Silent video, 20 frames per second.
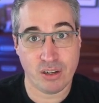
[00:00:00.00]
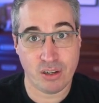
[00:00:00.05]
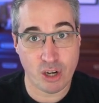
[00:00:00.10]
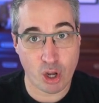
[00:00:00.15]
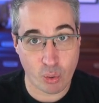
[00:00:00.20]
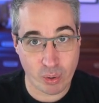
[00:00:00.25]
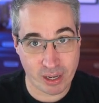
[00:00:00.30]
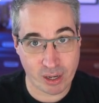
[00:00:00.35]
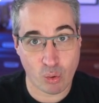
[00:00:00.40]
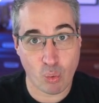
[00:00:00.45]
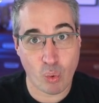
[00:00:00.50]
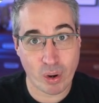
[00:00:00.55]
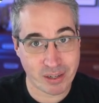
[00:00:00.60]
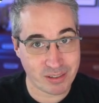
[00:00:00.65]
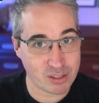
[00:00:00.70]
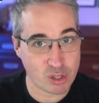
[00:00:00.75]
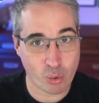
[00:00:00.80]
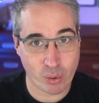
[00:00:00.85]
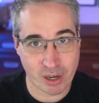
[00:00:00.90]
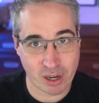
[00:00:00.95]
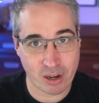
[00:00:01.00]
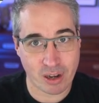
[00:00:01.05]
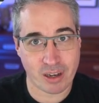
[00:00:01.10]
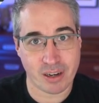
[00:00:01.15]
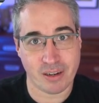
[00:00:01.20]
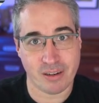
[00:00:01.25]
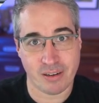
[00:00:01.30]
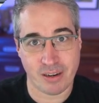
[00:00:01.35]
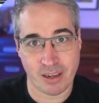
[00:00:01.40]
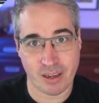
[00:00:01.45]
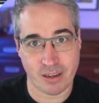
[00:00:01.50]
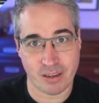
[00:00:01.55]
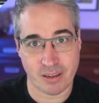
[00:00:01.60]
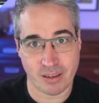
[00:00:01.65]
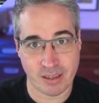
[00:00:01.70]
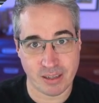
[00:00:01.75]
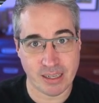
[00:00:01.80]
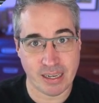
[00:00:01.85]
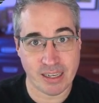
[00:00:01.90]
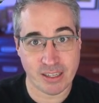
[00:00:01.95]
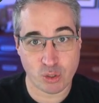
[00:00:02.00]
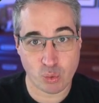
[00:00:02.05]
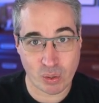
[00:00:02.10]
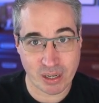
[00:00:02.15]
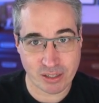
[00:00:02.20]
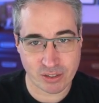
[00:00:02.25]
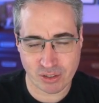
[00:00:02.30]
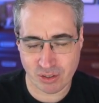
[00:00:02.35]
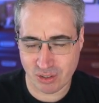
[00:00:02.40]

knowing what's going on uh, as well.